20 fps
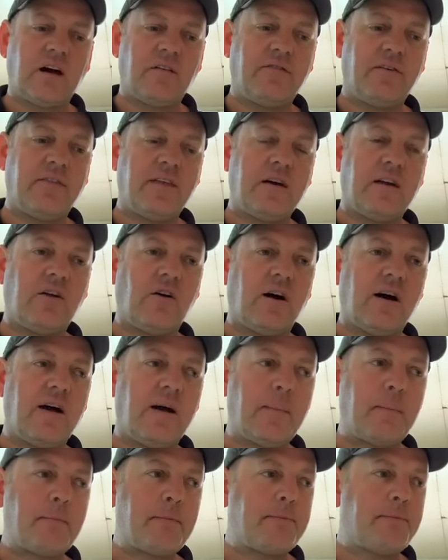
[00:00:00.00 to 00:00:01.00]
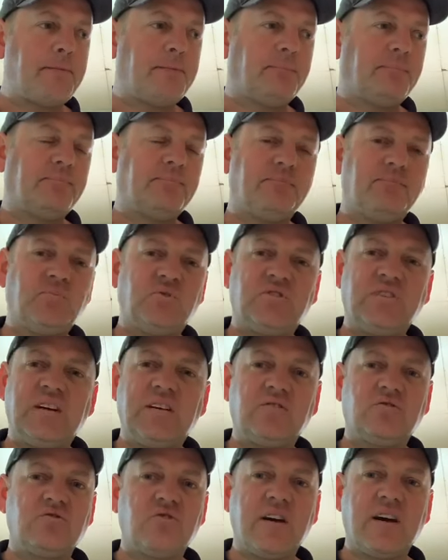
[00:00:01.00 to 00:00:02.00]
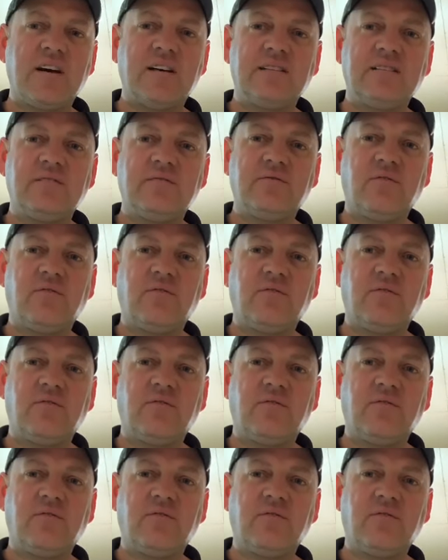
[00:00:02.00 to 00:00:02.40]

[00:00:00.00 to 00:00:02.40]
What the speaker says: I think they're like £6,000,